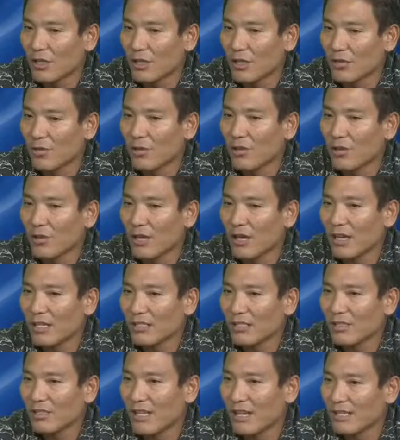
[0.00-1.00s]

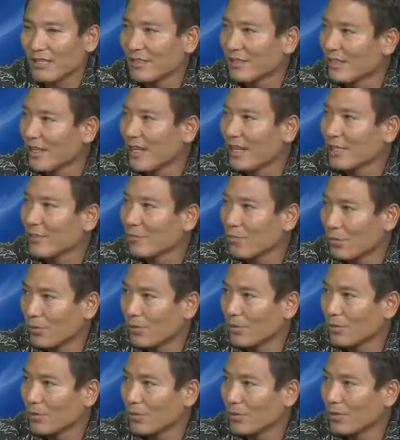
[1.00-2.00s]
utilize that talent
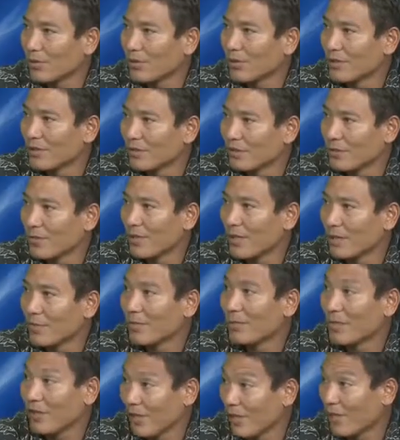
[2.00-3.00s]
pool to be
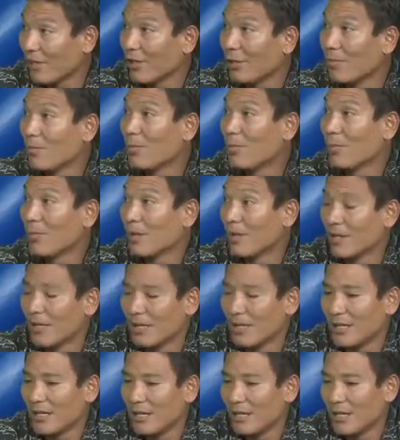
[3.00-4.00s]
able to help?
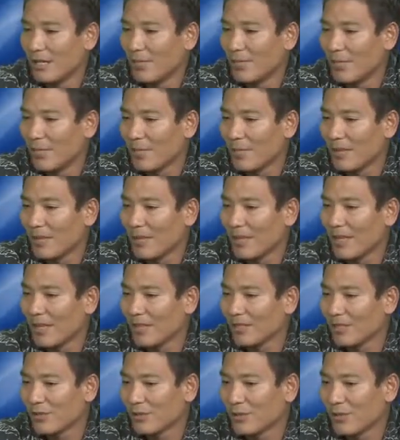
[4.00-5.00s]
And
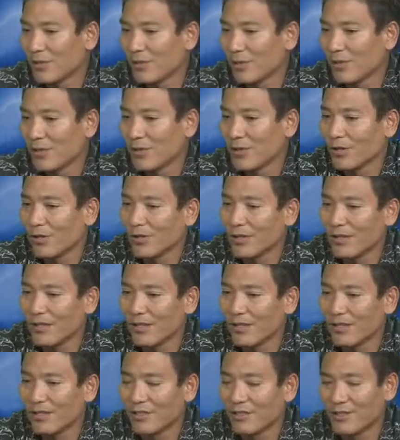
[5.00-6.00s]
that's where
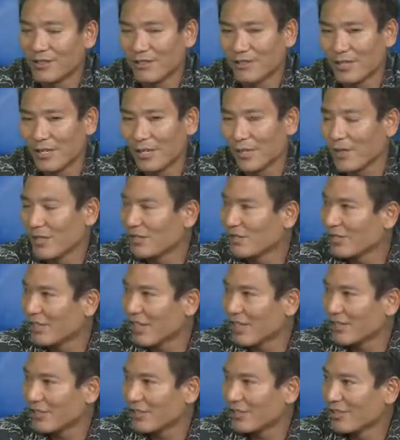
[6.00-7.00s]
kind of this STEM
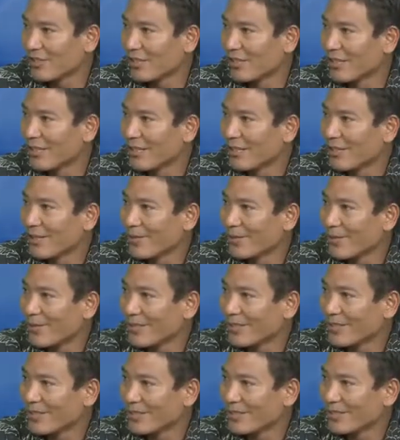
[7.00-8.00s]
education
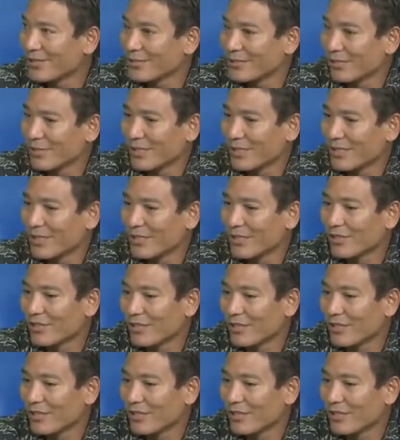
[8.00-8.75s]
process is really